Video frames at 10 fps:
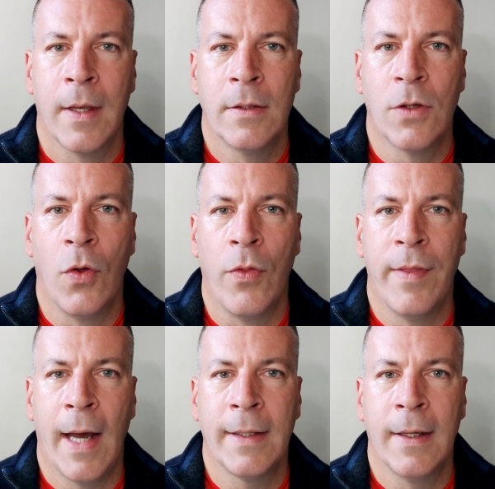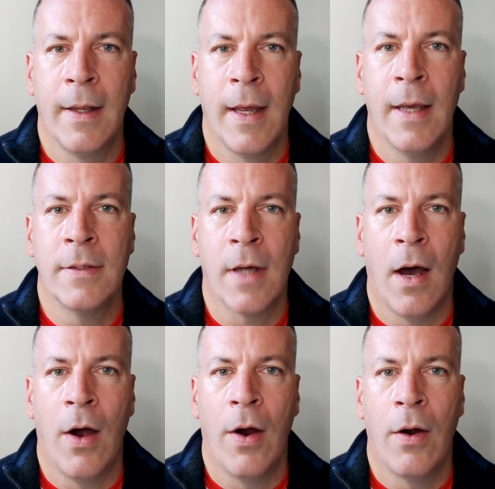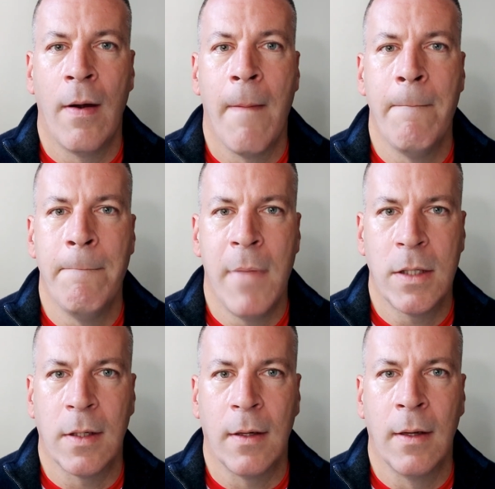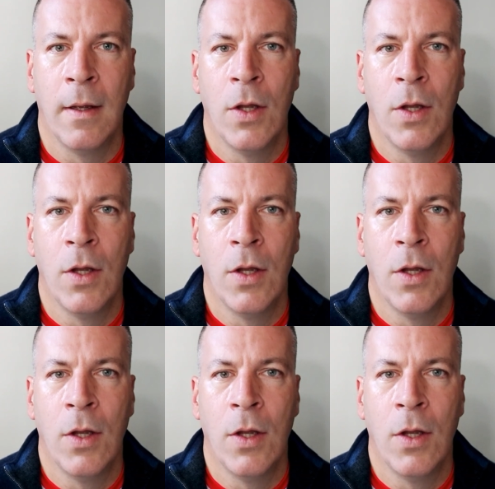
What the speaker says: So that is our mission,